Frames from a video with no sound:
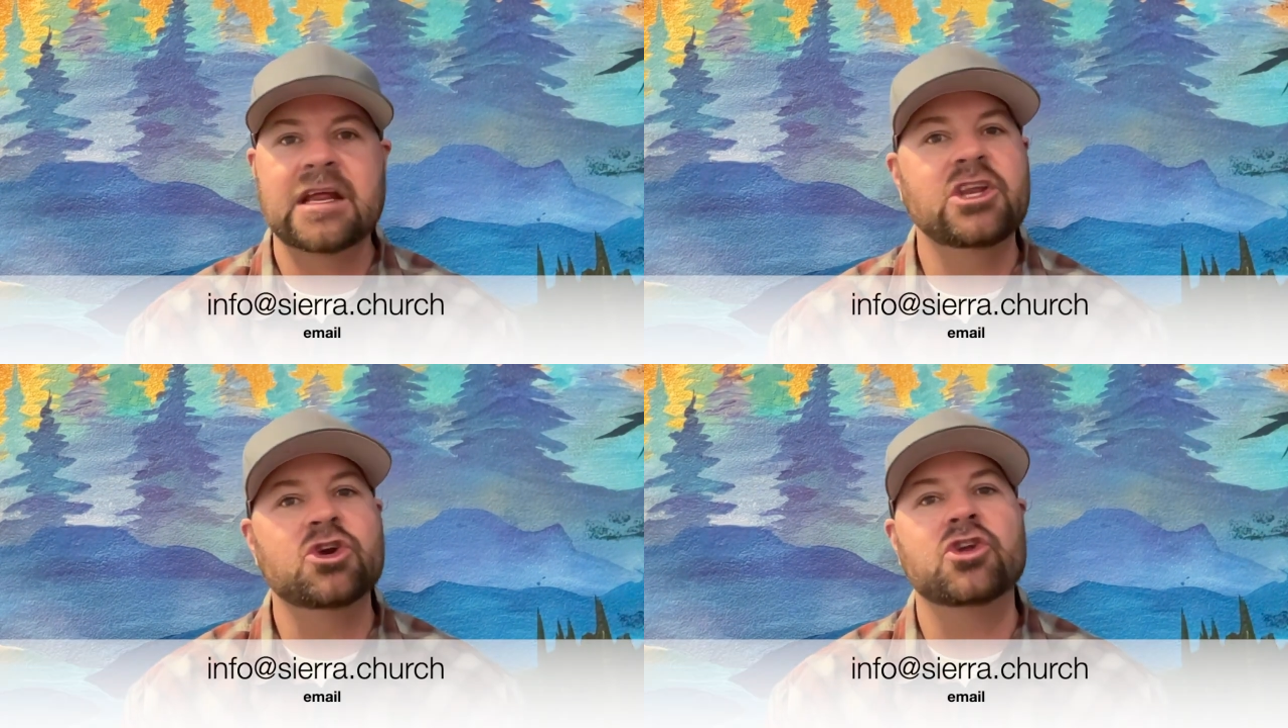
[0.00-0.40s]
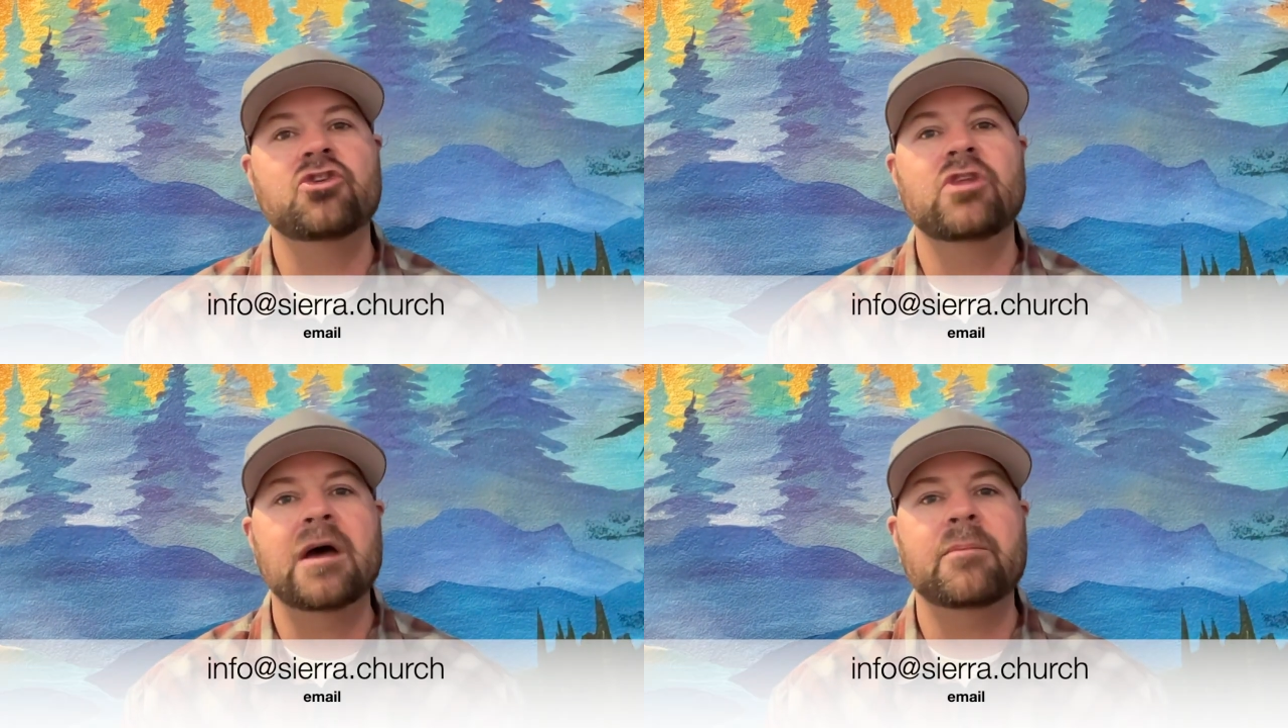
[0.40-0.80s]
and you can
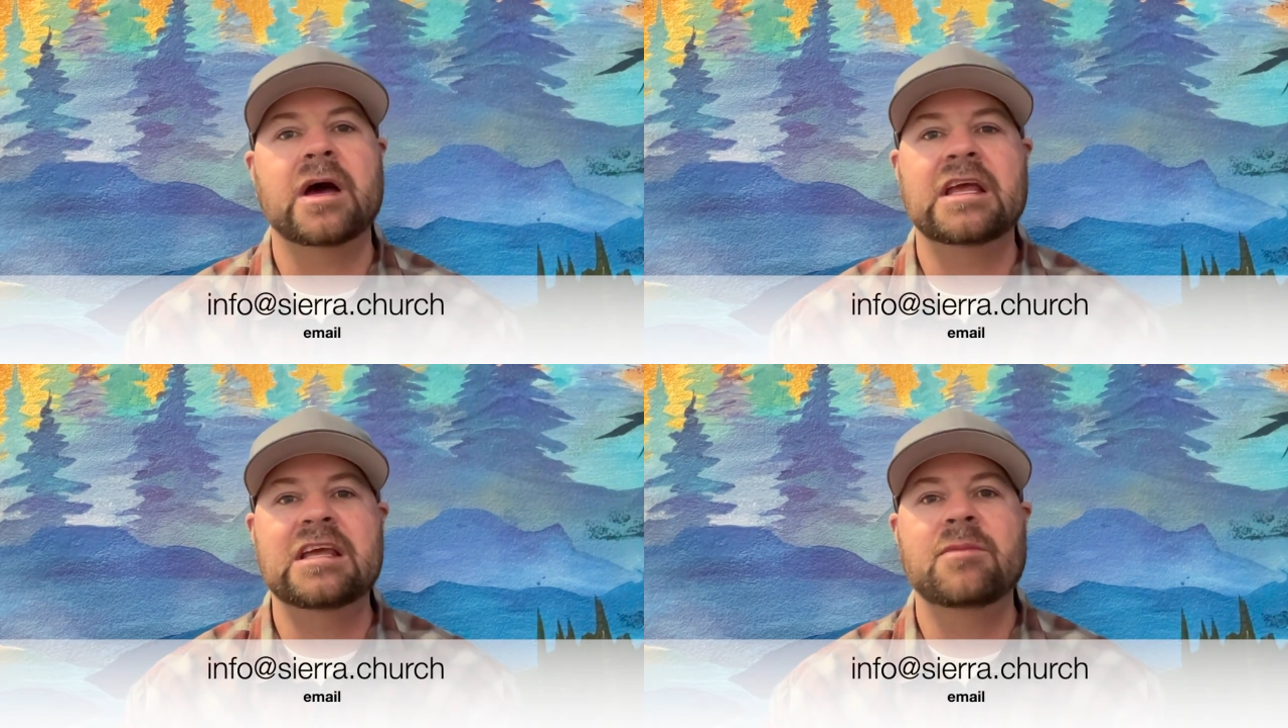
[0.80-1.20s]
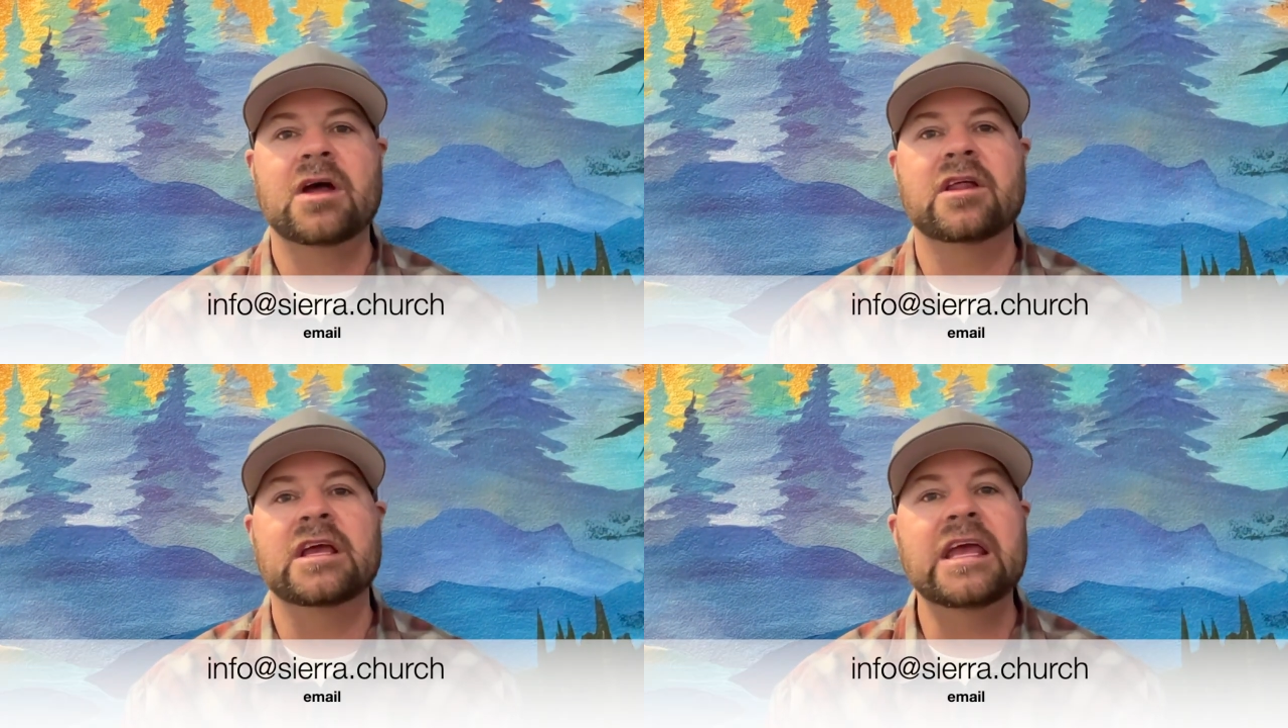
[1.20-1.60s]
do that by
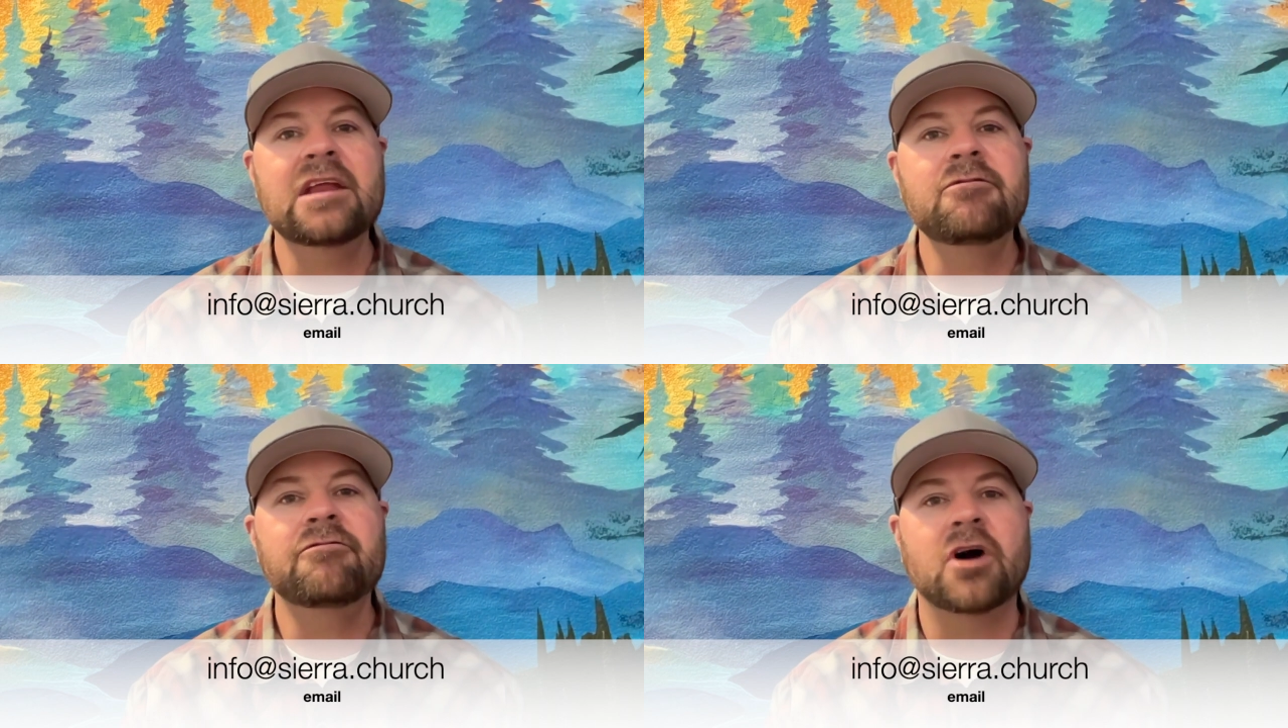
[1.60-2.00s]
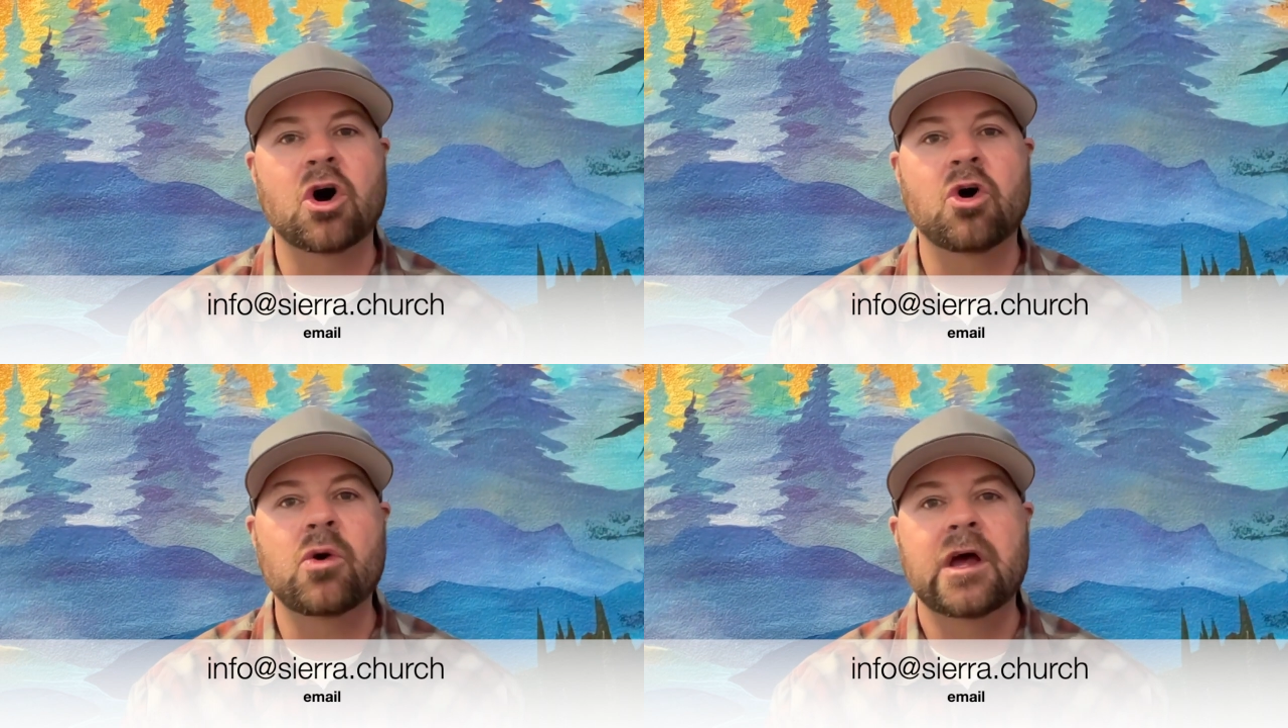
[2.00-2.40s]
emailing
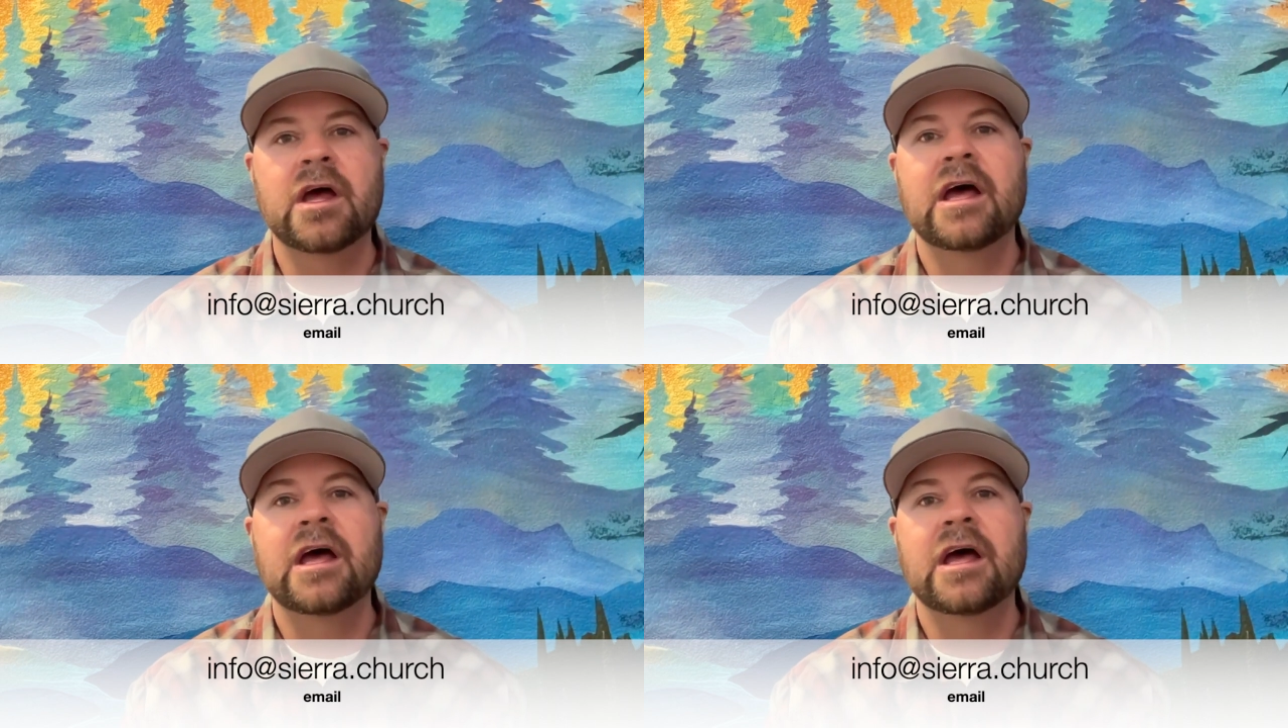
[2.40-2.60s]
info